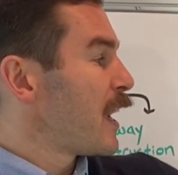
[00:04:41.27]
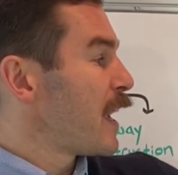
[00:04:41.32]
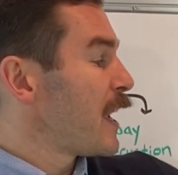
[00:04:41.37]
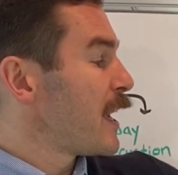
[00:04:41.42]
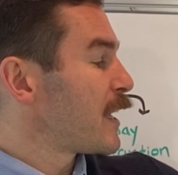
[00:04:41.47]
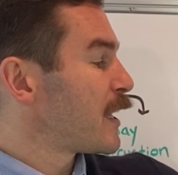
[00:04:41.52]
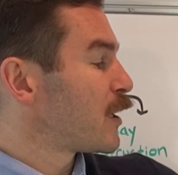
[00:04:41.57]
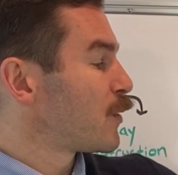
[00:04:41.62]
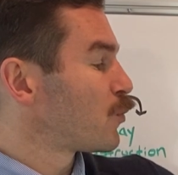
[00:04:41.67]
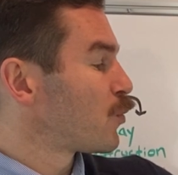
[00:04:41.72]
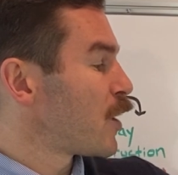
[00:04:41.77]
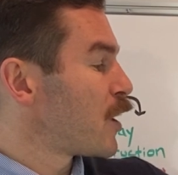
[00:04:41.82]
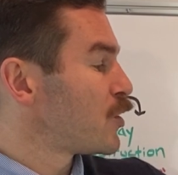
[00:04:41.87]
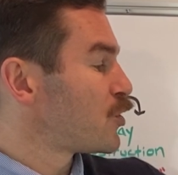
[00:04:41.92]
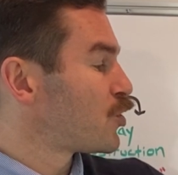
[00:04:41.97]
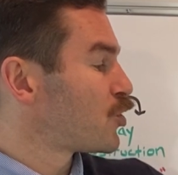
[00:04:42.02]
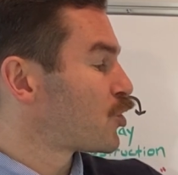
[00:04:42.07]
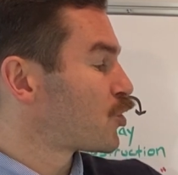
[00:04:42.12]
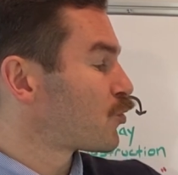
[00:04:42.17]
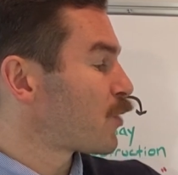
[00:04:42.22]
it can run
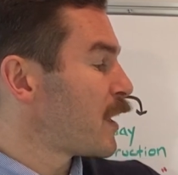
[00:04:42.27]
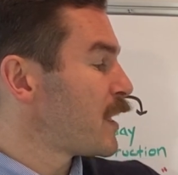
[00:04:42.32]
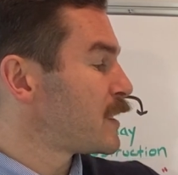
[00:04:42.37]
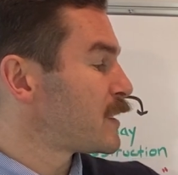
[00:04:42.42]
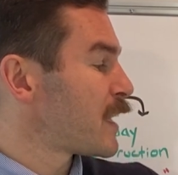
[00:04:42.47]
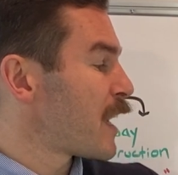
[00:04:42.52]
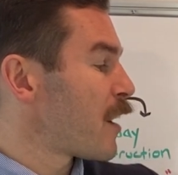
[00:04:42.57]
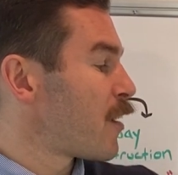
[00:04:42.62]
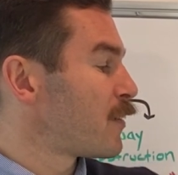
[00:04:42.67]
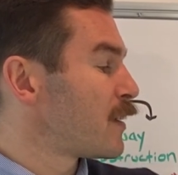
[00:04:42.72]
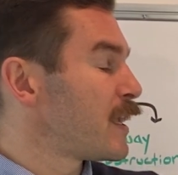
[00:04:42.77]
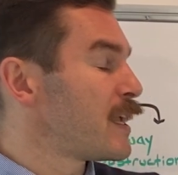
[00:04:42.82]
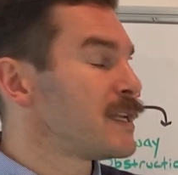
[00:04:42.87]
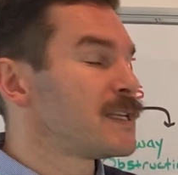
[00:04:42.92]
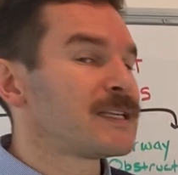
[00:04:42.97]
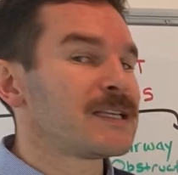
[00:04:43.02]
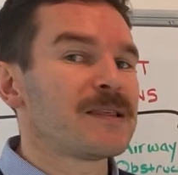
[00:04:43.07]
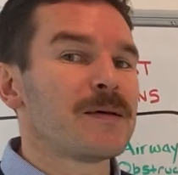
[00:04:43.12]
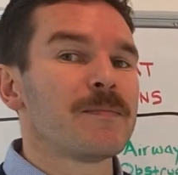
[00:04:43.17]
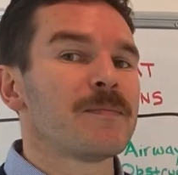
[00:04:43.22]
straight down
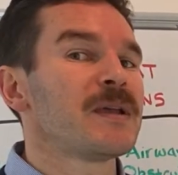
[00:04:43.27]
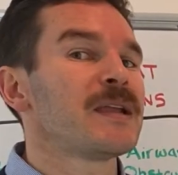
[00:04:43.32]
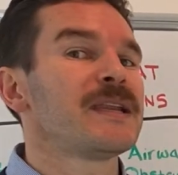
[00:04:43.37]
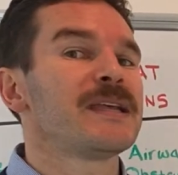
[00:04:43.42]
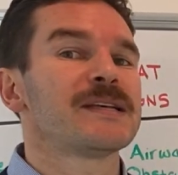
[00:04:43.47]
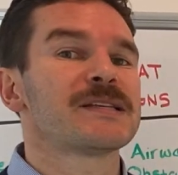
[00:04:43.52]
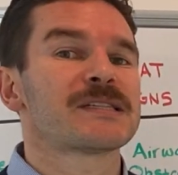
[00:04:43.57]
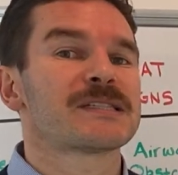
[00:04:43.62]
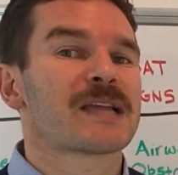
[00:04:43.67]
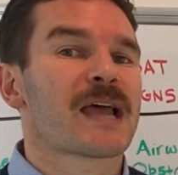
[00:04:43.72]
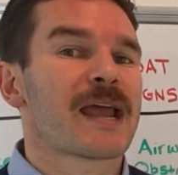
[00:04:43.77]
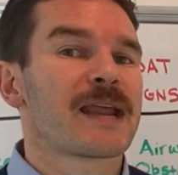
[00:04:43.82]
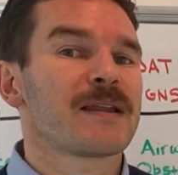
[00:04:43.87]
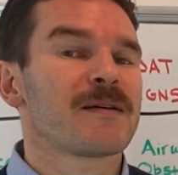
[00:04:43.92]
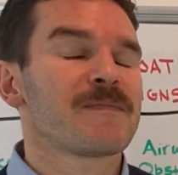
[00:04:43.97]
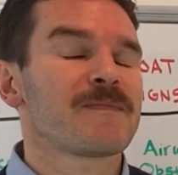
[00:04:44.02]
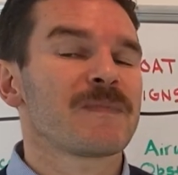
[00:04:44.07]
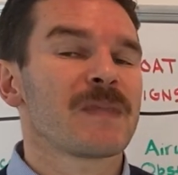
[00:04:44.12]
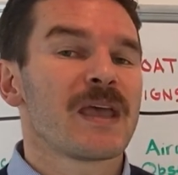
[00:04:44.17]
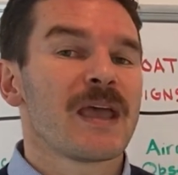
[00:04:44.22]
into the
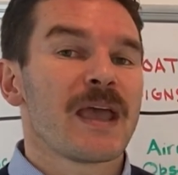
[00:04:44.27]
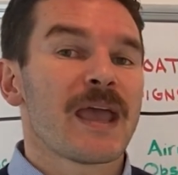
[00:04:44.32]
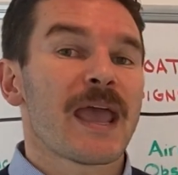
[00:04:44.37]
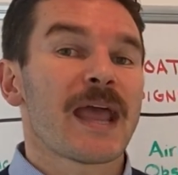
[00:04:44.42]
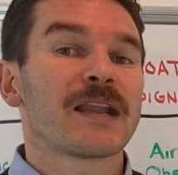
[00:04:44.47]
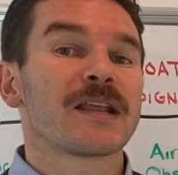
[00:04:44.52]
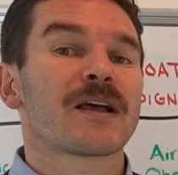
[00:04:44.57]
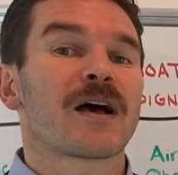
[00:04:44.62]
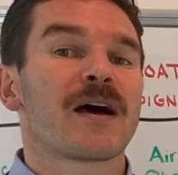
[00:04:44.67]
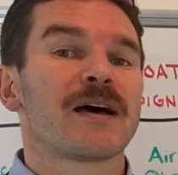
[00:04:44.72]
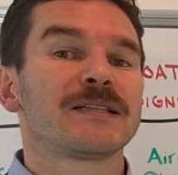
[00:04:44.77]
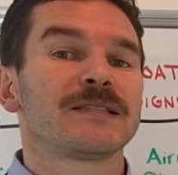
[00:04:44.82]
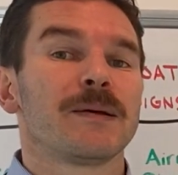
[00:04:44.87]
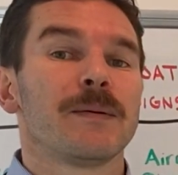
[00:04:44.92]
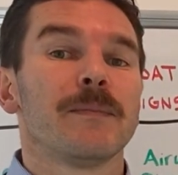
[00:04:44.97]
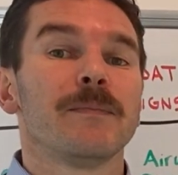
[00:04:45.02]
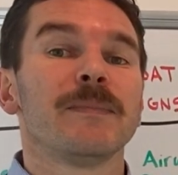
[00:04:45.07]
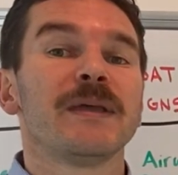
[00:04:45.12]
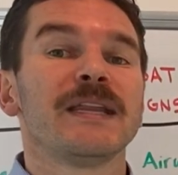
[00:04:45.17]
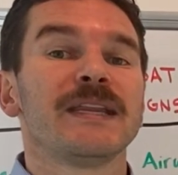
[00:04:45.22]
mediastinum and cause
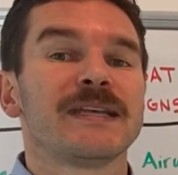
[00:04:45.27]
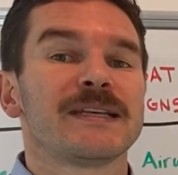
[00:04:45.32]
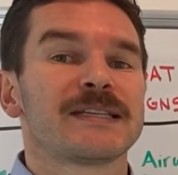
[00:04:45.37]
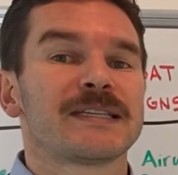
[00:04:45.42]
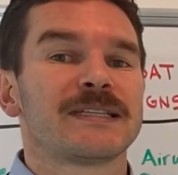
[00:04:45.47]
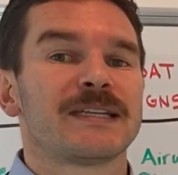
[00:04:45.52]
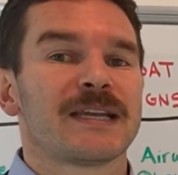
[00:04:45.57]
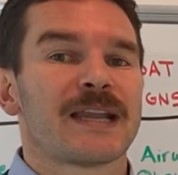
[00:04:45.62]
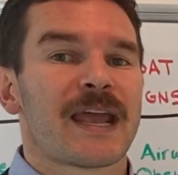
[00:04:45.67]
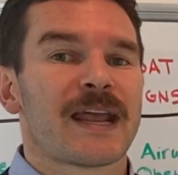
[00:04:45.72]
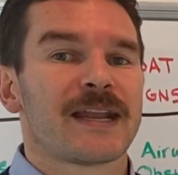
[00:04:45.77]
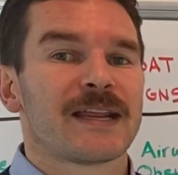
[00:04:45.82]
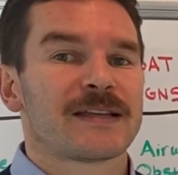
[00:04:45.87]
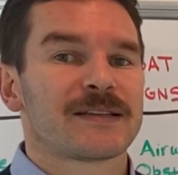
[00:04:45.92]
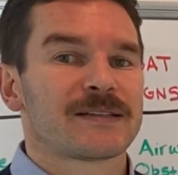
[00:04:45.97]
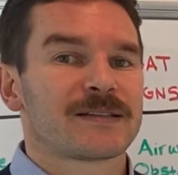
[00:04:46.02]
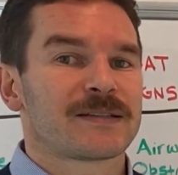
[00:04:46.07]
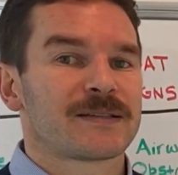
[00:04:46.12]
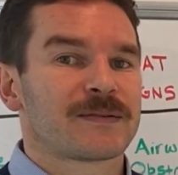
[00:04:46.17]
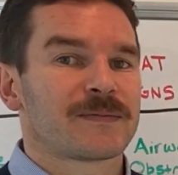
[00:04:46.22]

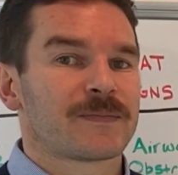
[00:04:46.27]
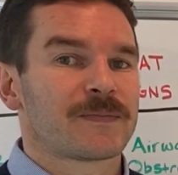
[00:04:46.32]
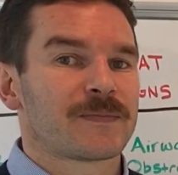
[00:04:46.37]
mediastinitis.